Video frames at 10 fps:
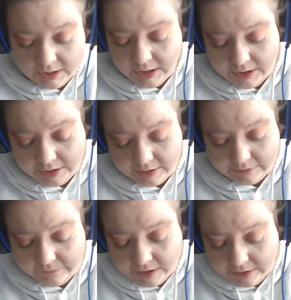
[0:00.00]
And
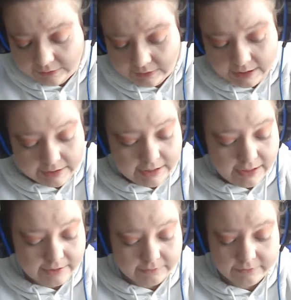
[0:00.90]
if you ain't liking
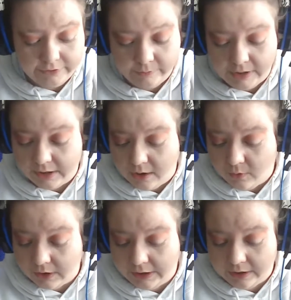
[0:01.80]
that, you may not
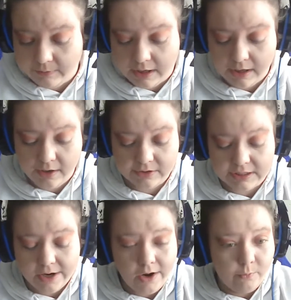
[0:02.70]
want to eat at my house.
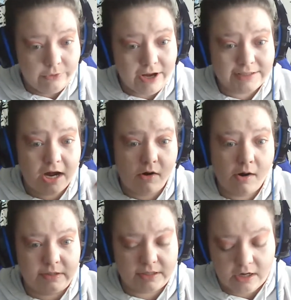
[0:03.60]
But that's how I
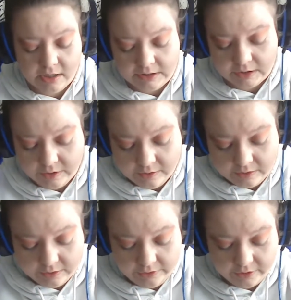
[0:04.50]
was taught to cook.
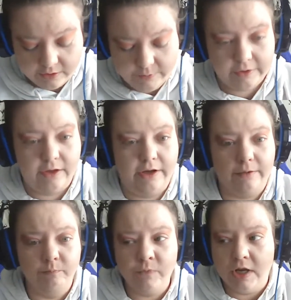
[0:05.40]
You know what I mean? Like,
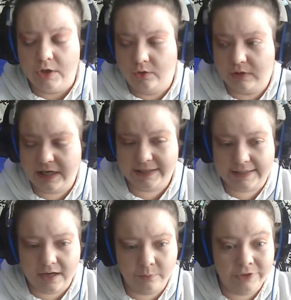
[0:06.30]
you taste
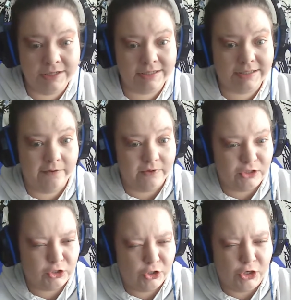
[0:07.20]
something, see if
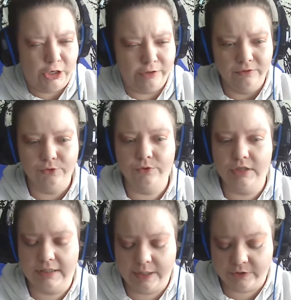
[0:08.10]
it's good.
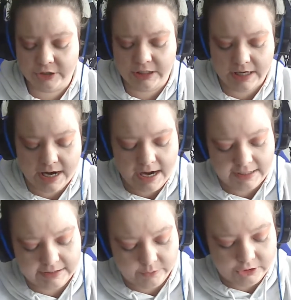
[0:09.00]
See what you need to
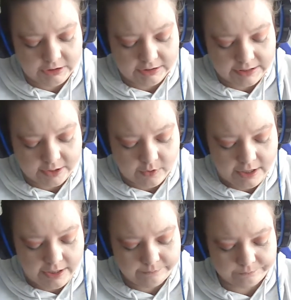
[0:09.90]
add, see what you need to take away.